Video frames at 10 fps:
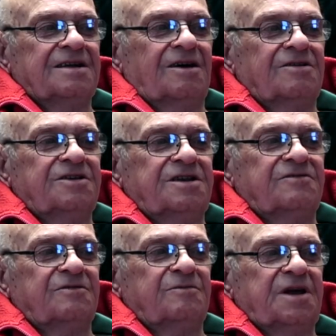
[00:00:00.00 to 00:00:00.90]
All the
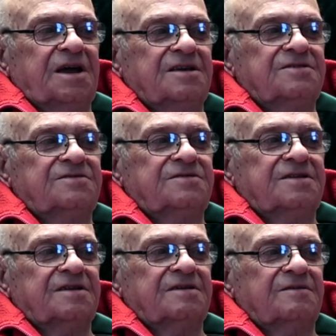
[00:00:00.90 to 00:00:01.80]
different bands.
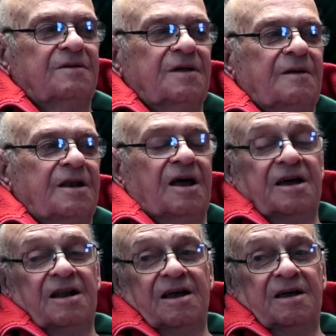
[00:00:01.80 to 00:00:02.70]

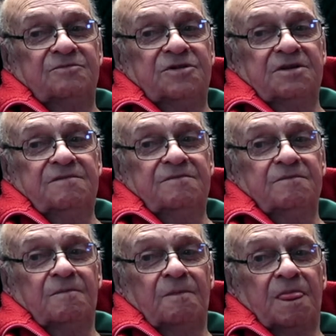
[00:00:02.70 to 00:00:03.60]
Lionel Hampton,
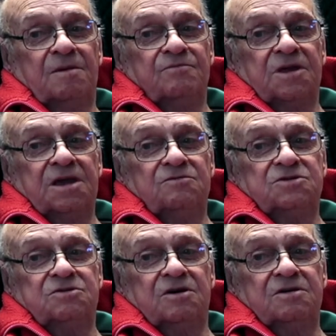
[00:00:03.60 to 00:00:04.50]
he
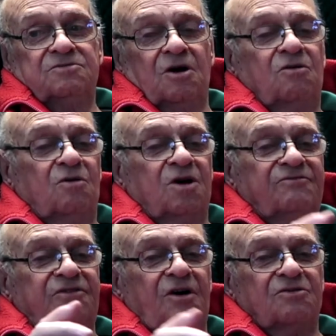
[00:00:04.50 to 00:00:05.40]
was good. Don't
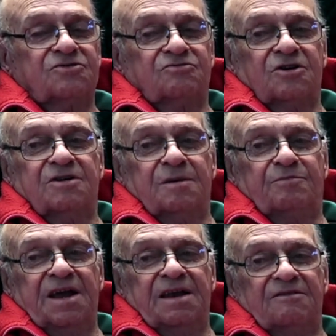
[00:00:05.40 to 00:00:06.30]
worry, folks, we're going to
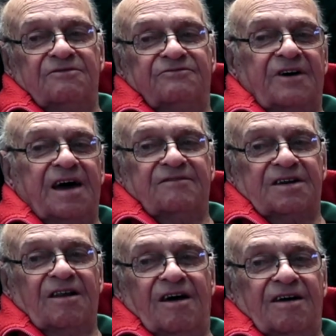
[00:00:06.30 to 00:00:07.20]
play till 5
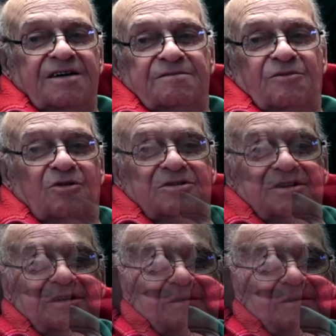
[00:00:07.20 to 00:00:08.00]
o'clock in the morning.